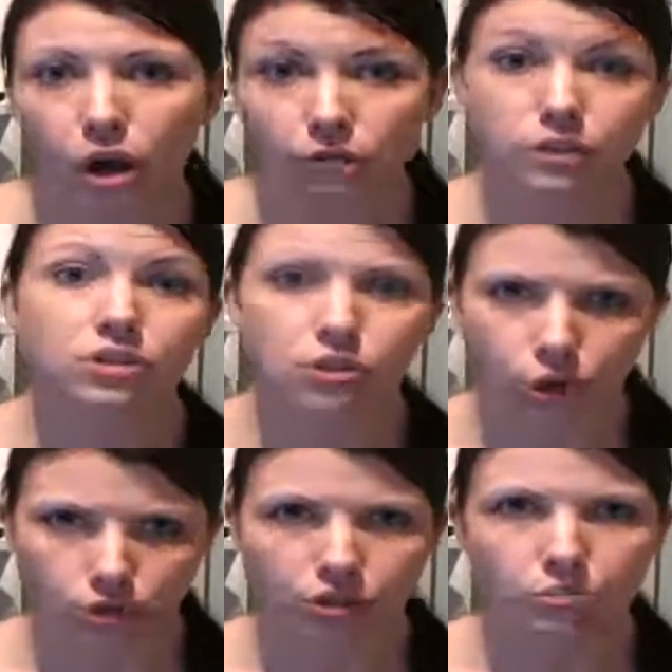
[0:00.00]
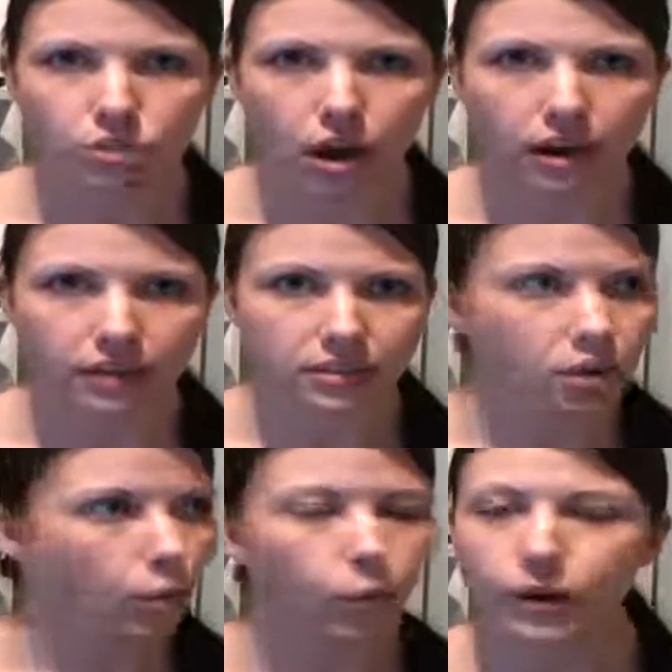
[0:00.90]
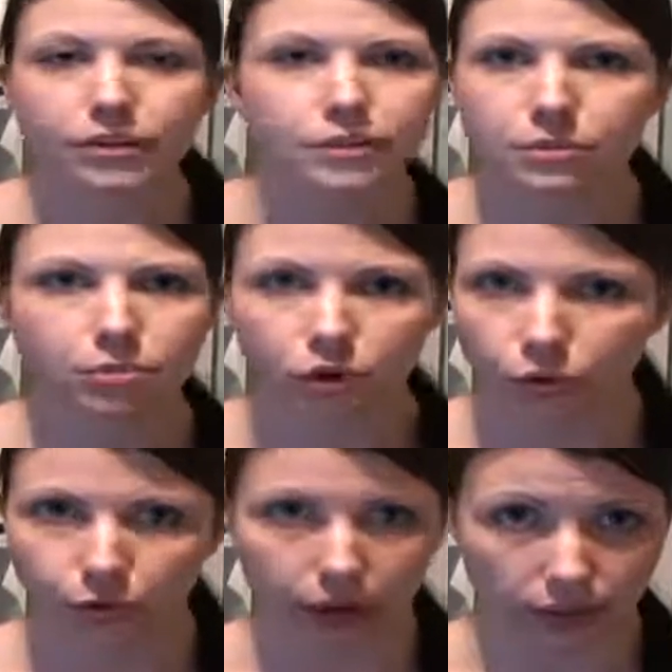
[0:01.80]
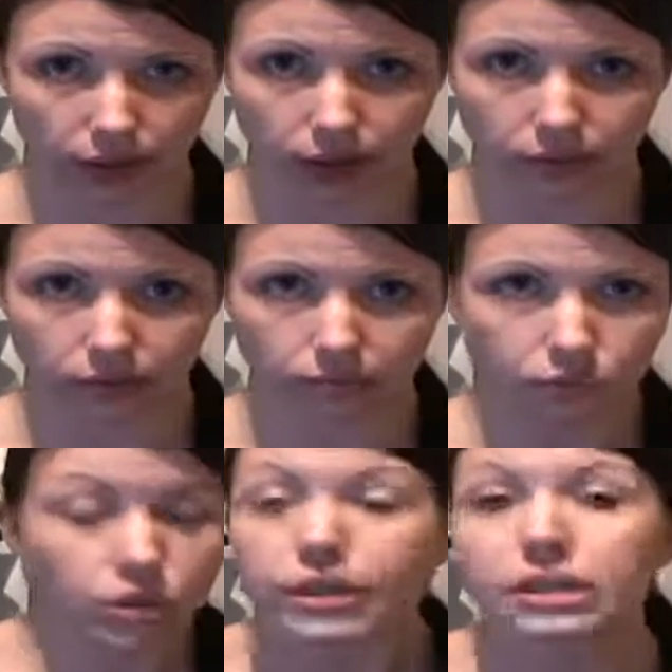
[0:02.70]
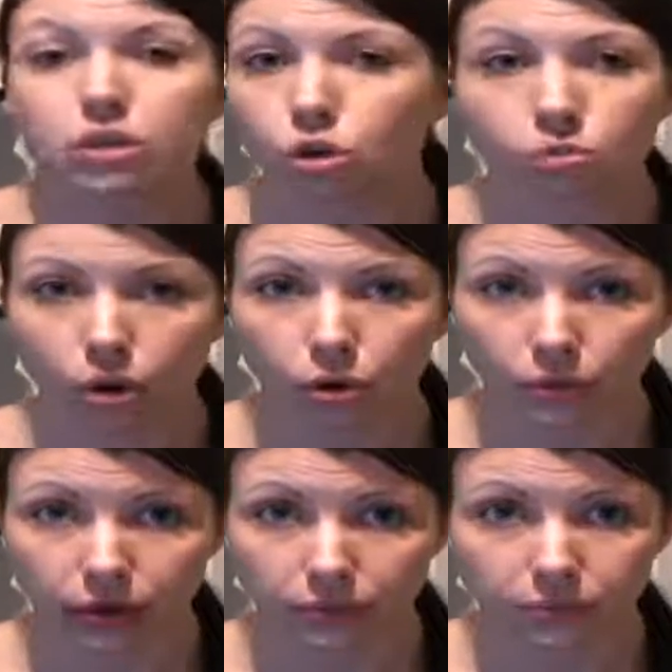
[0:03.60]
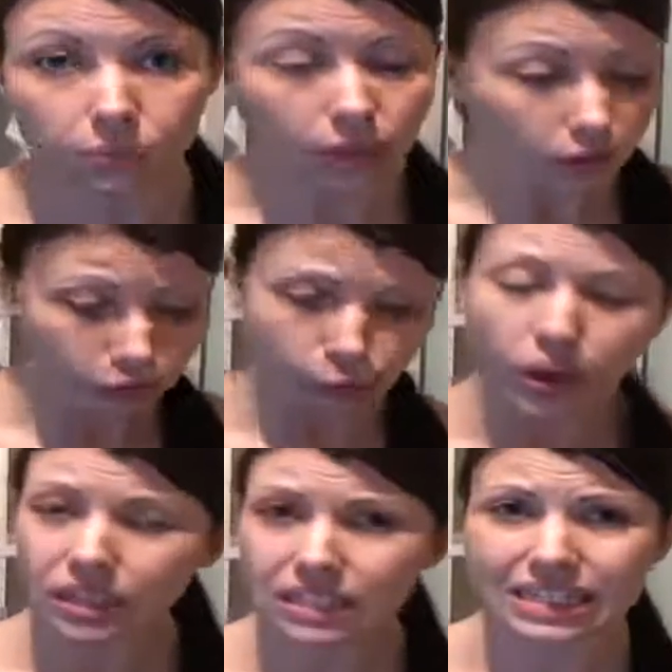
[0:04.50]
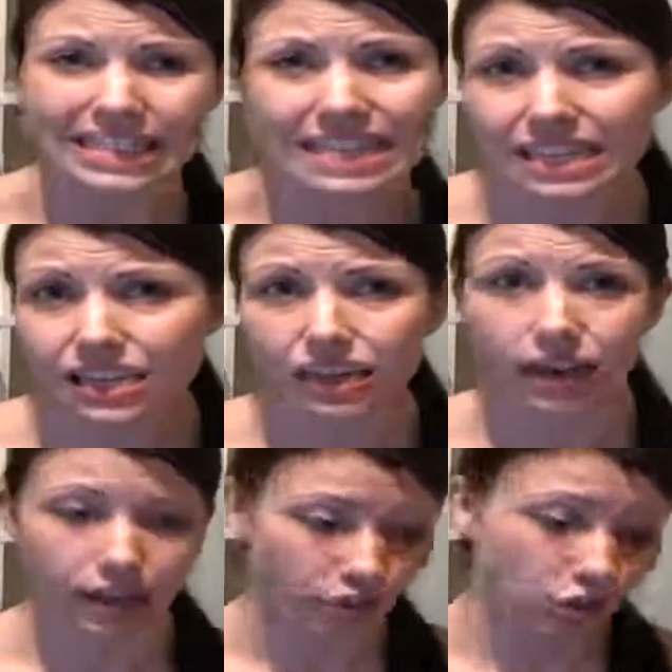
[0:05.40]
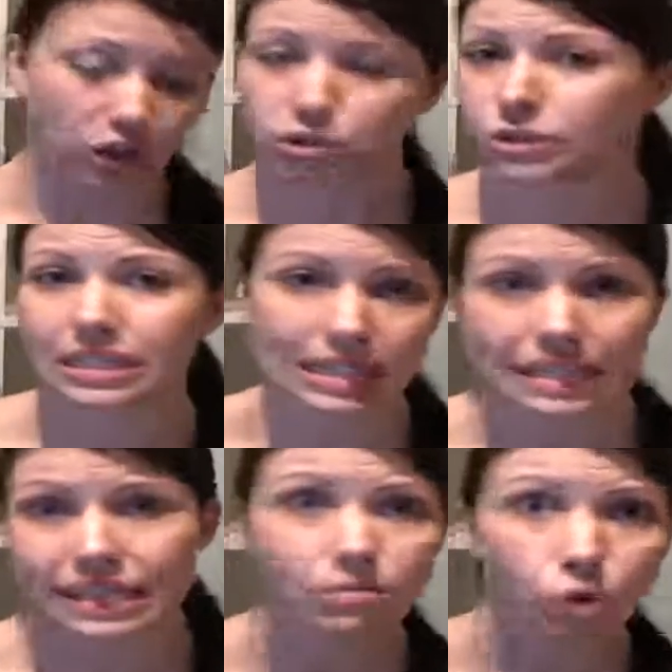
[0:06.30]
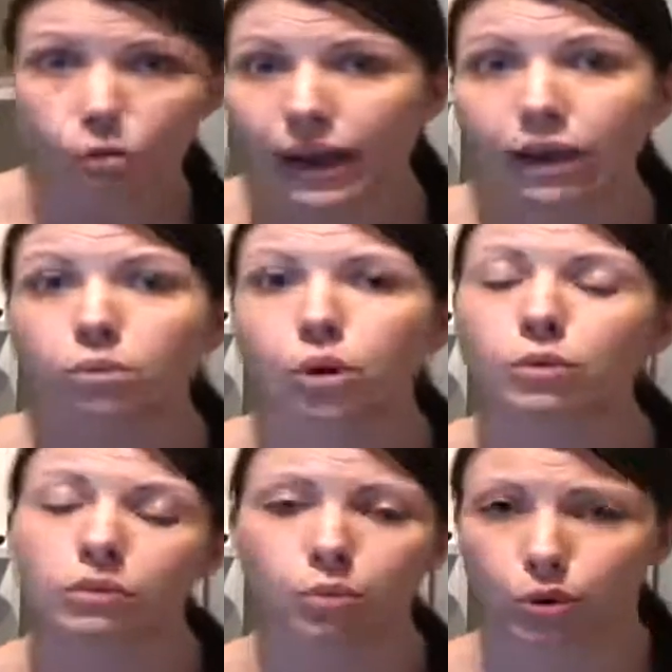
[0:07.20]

offered Scotia products. Where is the brokering there? There is no brokering. If you walk into TD and you talk to a TD mobile